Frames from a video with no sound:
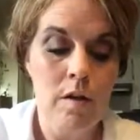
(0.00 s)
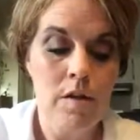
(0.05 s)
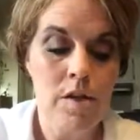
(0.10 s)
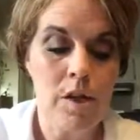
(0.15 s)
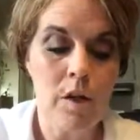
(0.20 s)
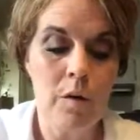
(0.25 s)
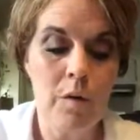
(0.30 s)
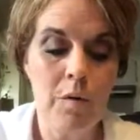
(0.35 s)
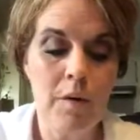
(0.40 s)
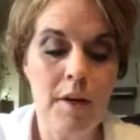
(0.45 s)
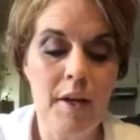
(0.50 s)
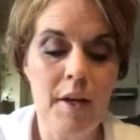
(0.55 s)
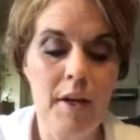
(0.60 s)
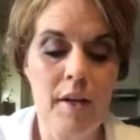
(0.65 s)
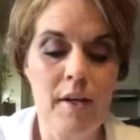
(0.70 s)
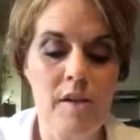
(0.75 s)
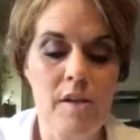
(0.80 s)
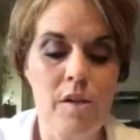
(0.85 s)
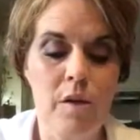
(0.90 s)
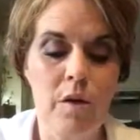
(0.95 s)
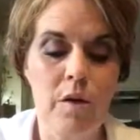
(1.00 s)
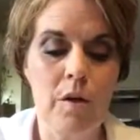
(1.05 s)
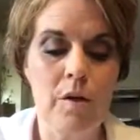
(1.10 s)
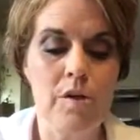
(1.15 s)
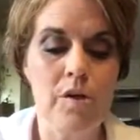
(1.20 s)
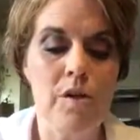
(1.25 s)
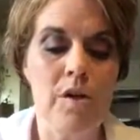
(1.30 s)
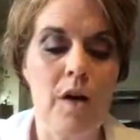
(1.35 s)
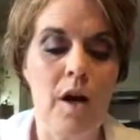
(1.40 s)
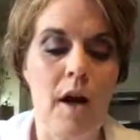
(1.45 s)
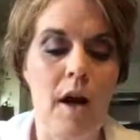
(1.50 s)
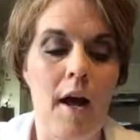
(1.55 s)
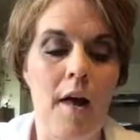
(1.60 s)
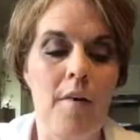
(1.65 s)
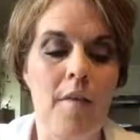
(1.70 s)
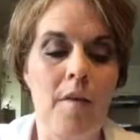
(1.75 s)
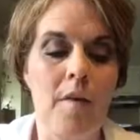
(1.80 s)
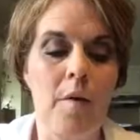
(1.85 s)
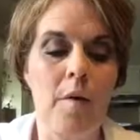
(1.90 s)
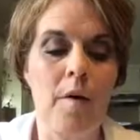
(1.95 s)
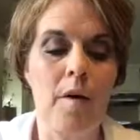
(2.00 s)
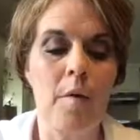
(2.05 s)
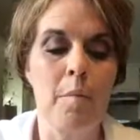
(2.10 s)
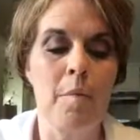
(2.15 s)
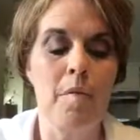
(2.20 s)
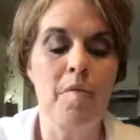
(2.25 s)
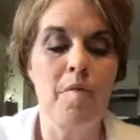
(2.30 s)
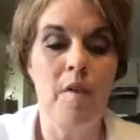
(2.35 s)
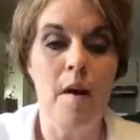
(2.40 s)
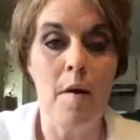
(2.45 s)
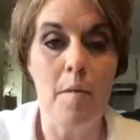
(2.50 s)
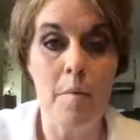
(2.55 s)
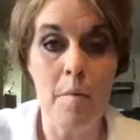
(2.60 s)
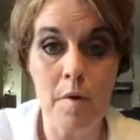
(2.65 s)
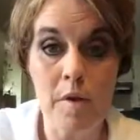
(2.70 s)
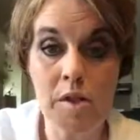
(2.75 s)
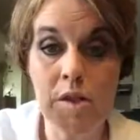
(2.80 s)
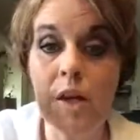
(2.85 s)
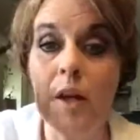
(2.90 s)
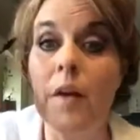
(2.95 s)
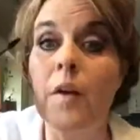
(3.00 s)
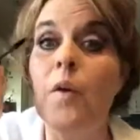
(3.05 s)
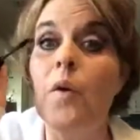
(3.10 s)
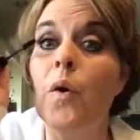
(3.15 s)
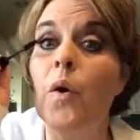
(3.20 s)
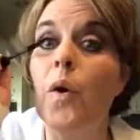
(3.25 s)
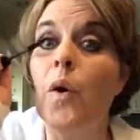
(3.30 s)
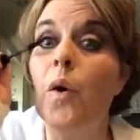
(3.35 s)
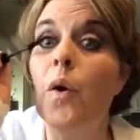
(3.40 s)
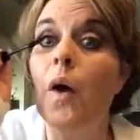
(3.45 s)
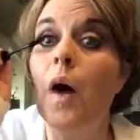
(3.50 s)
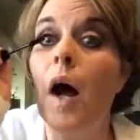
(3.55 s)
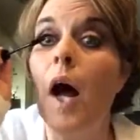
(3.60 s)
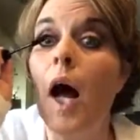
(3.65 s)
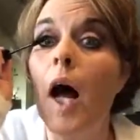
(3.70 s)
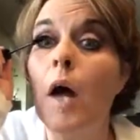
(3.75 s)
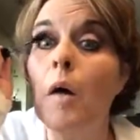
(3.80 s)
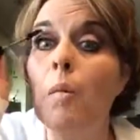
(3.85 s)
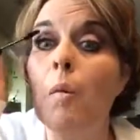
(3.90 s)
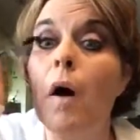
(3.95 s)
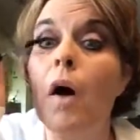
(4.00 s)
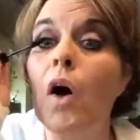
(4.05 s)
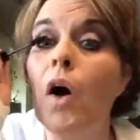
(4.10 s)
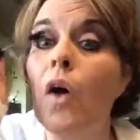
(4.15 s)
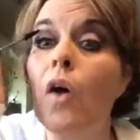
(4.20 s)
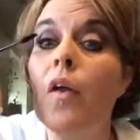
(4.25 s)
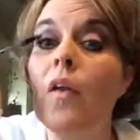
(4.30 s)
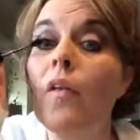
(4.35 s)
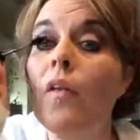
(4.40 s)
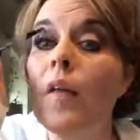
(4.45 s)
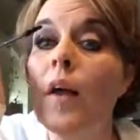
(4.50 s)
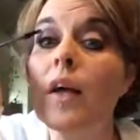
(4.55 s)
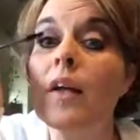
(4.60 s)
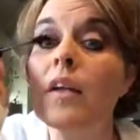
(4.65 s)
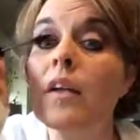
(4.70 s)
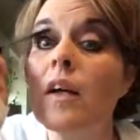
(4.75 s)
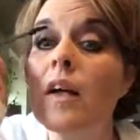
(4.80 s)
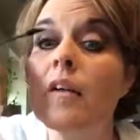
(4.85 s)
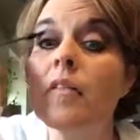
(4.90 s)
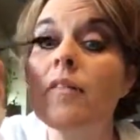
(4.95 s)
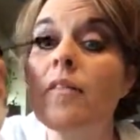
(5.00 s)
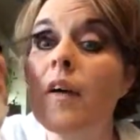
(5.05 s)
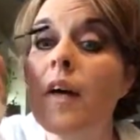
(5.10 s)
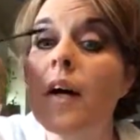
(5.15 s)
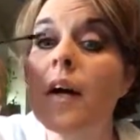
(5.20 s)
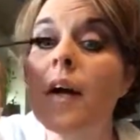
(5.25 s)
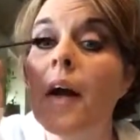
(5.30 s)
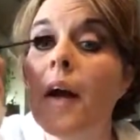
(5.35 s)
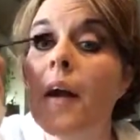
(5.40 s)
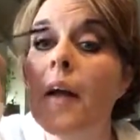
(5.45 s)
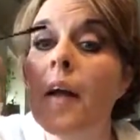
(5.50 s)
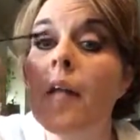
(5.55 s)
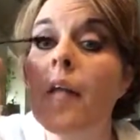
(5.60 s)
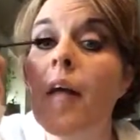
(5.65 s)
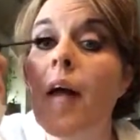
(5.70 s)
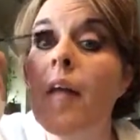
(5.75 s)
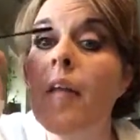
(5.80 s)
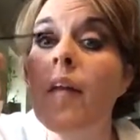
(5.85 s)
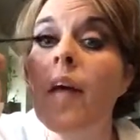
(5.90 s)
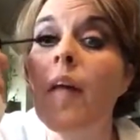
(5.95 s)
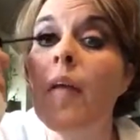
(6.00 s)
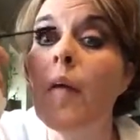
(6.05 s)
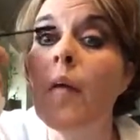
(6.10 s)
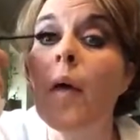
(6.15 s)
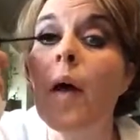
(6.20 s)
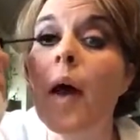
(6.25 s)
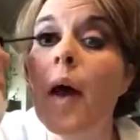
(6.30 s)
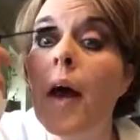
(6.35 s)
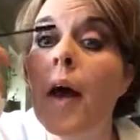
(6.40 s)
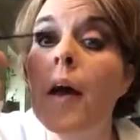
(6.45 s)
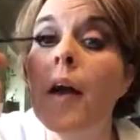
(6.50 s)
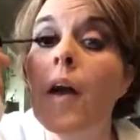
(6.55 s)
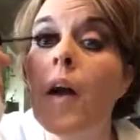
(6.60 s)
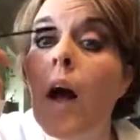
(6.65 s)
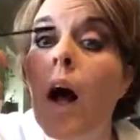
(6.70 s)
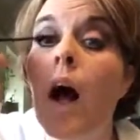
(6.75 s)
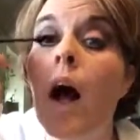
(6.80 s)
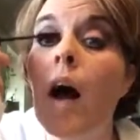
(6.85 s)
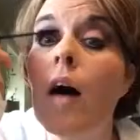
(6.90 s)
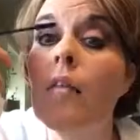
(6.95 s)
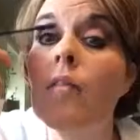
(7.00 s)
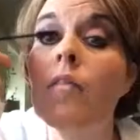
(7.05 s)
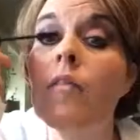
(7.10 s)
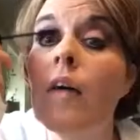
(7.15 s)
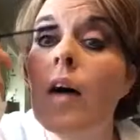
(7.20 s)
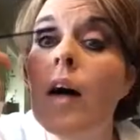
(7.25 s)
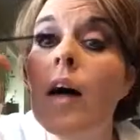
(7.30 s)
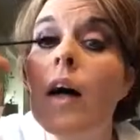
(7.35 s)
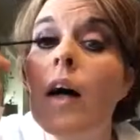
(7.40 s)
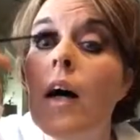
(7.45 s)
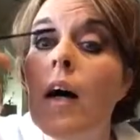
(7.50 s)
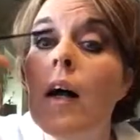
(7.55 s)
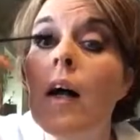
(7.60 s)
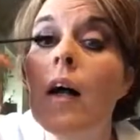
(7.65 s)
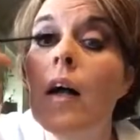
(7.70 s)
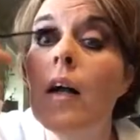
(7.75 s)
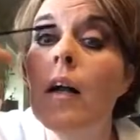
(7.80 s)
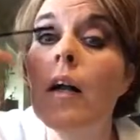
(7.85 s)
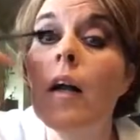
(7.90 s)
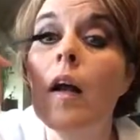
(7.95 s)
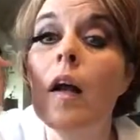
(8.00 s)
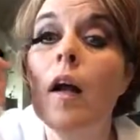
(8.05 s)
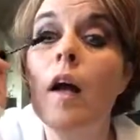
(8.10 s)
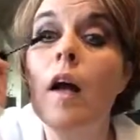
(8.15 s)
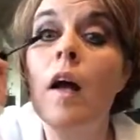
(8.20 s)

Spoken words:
Don't get it so close to your eye that you end up with fibers in your eyeball. That's not fun. I did that the other day. Not fun.